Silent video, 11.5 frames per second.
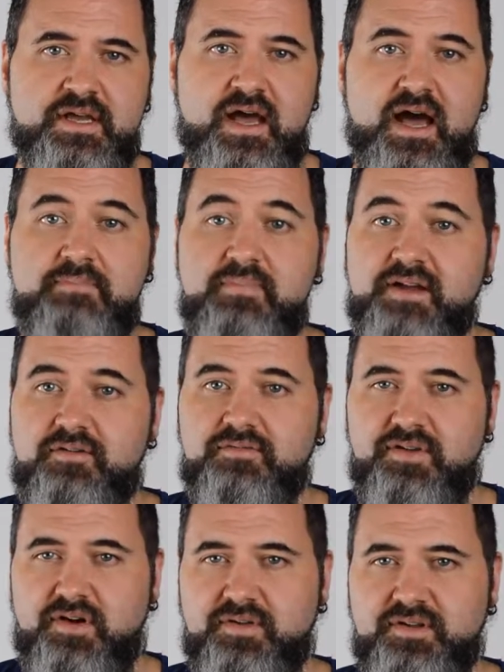A
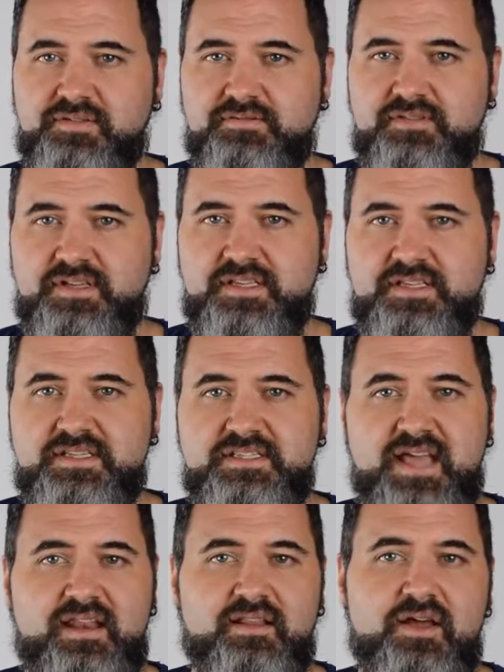microphone.
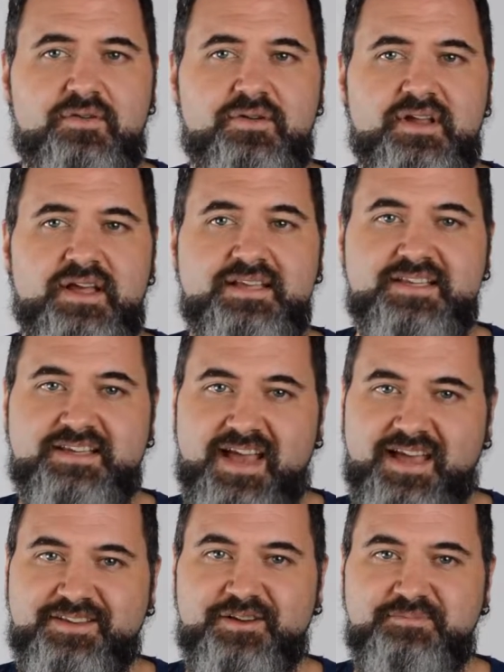Standalone is
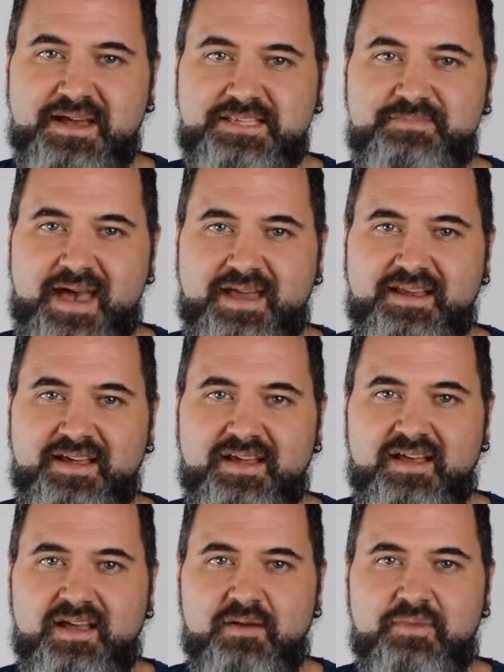again your best bet,
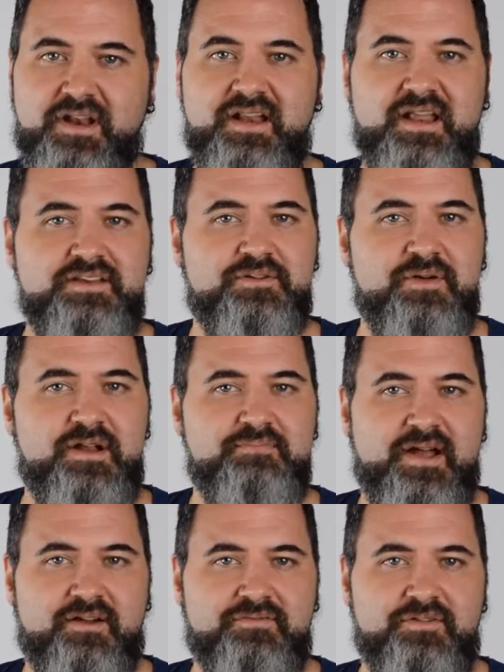but an integrated
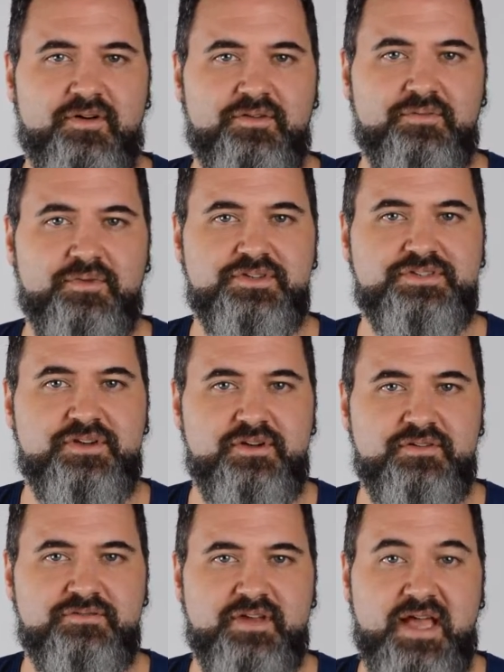microphone will
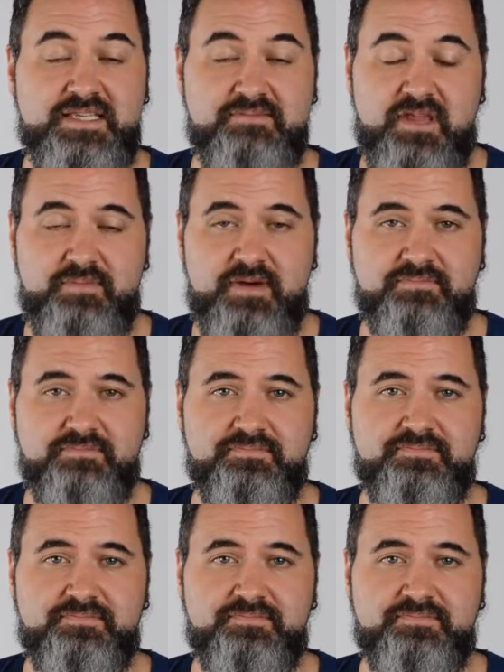serve as a minimum.